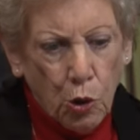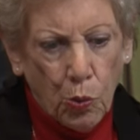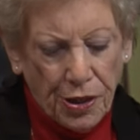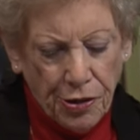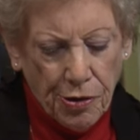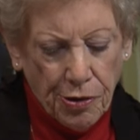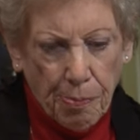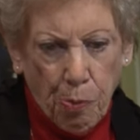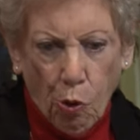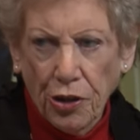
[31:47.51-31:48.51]
which is the
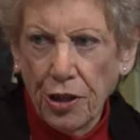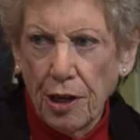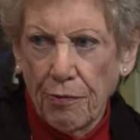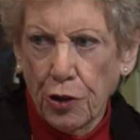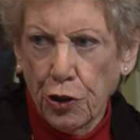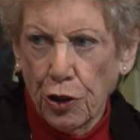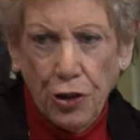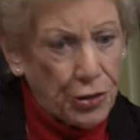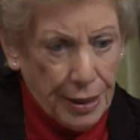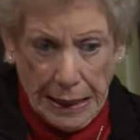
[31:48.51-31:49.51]
portion of a
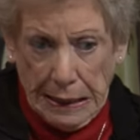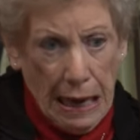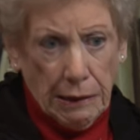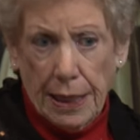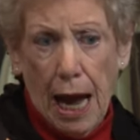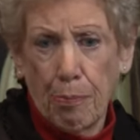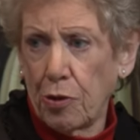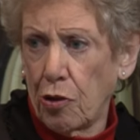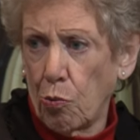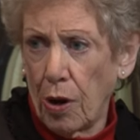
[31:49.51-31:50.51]
church exactly
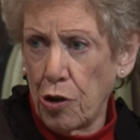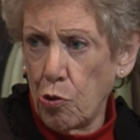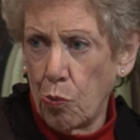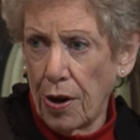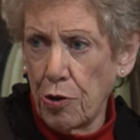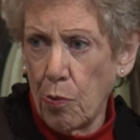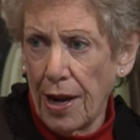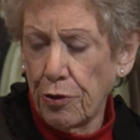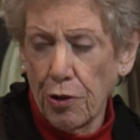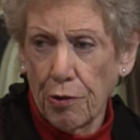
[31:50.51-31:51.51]
opposite where you where you
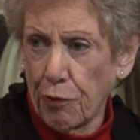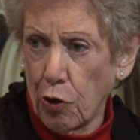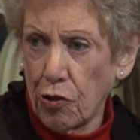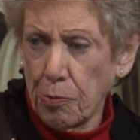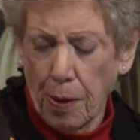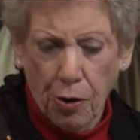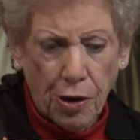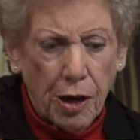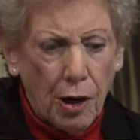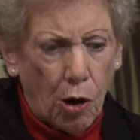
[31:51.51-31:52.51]
enter, the furthest part
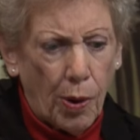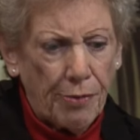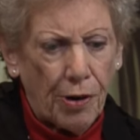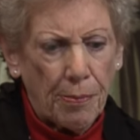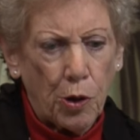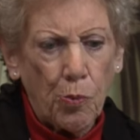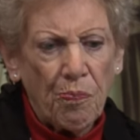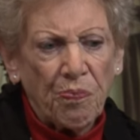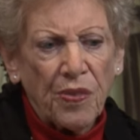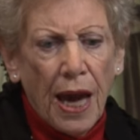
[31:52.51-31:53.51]
away from you,
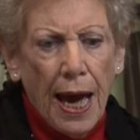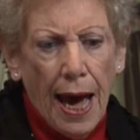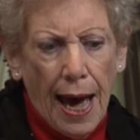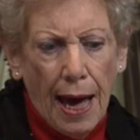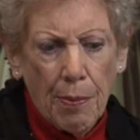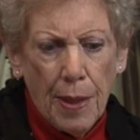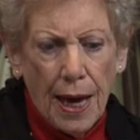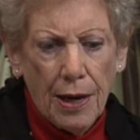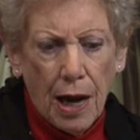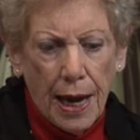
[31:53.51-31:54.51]
and
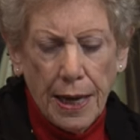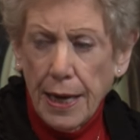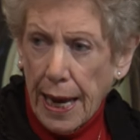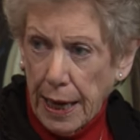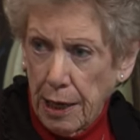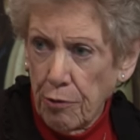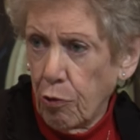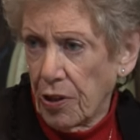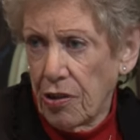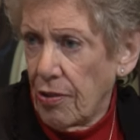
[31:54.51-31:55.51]
then a
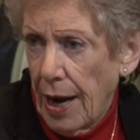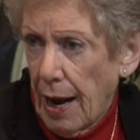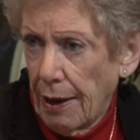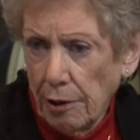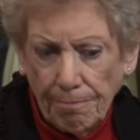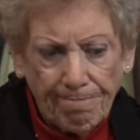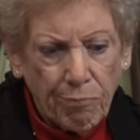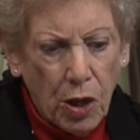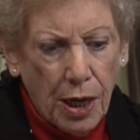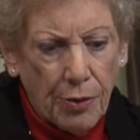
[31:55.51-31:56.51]
nave, which is an aisle.
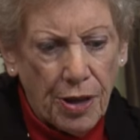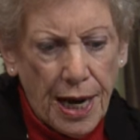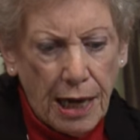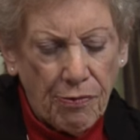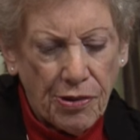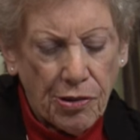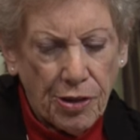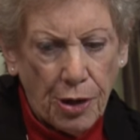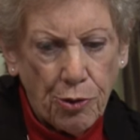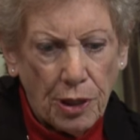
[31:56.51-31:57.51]
The nave is the
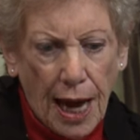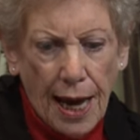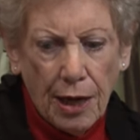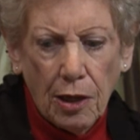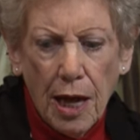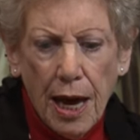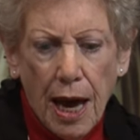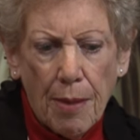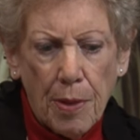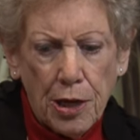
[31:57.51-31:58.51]
central aisle,
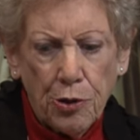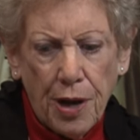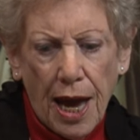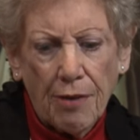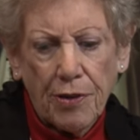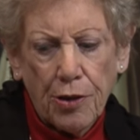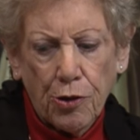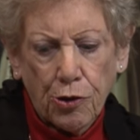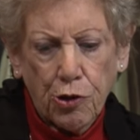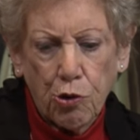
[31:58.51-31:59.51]
and then you'd have
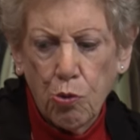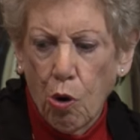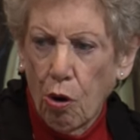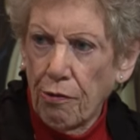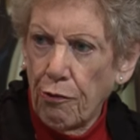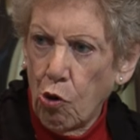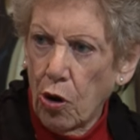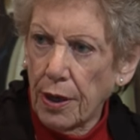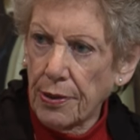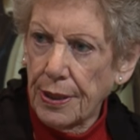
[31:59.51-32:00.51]
either two or
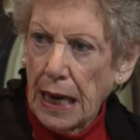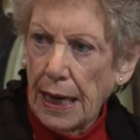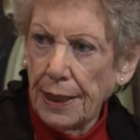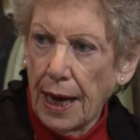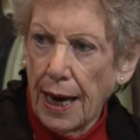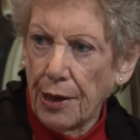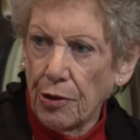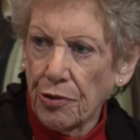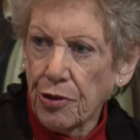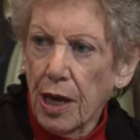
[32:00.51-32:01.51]
four side
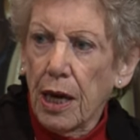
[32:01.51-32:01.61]
aisles.